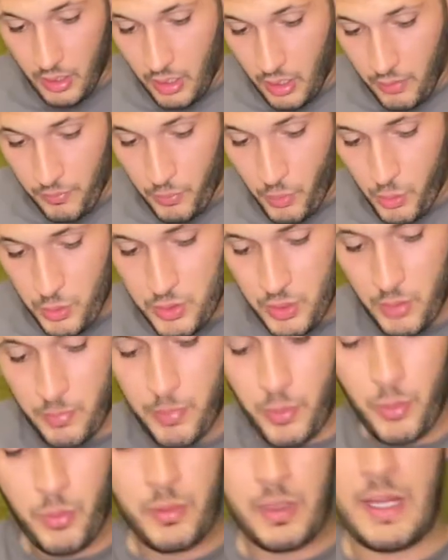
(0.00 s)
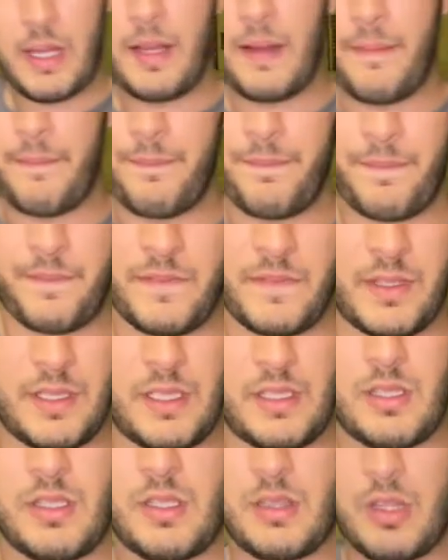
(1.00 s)
I've also pulled out,
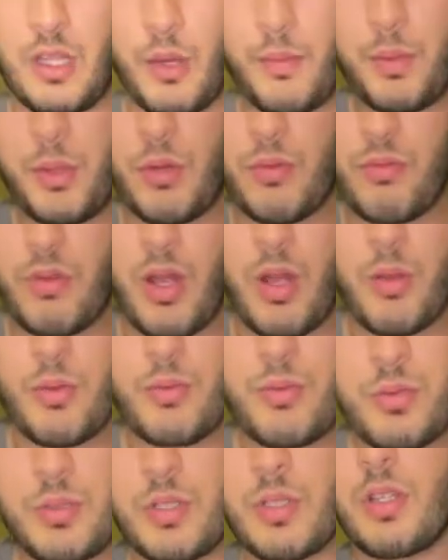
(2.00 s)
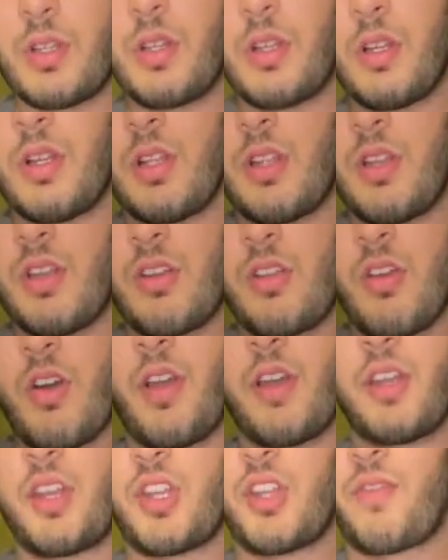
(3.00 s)
this is a W Rose,
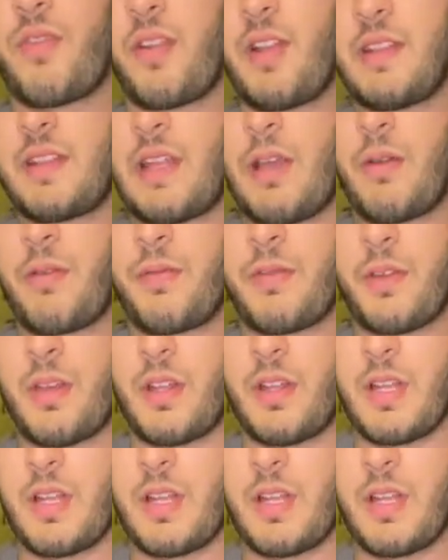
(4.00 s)
9-inch Philadelphia.